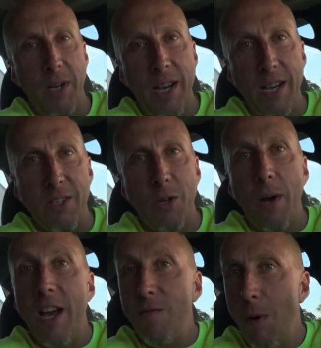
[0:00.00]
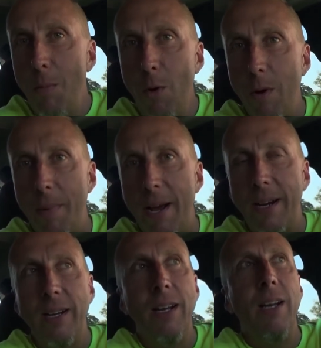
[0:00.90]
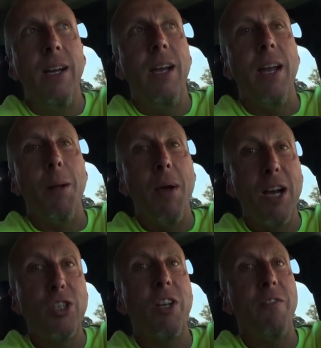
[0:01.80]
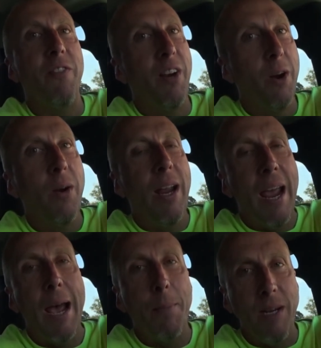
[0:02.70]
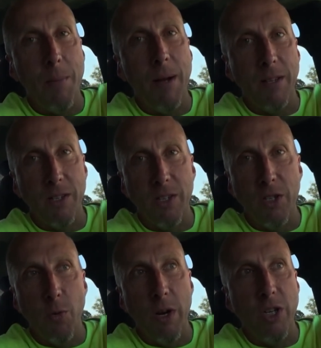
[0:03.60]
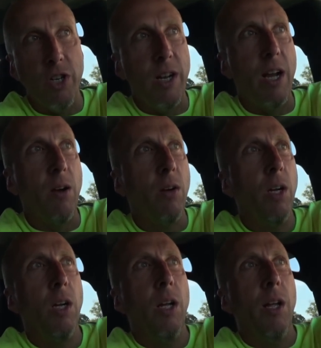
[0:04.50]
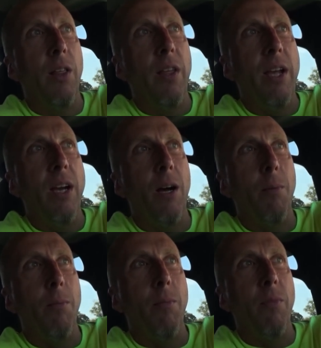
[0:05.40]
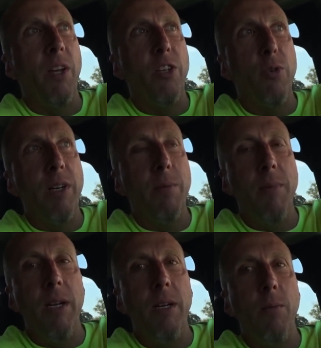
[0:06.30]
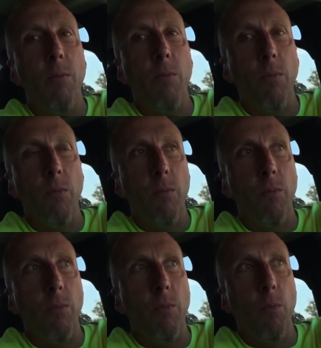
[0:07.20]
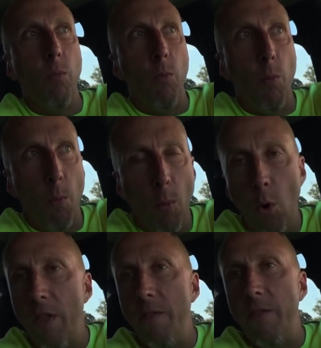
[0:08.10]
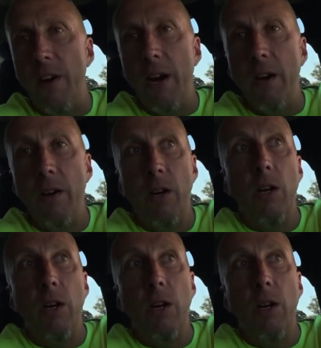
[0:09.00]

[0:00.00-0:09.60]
Okay, so I have my mower back, and I'm actually very happy about the situation now. They, um, they treated me more than fair,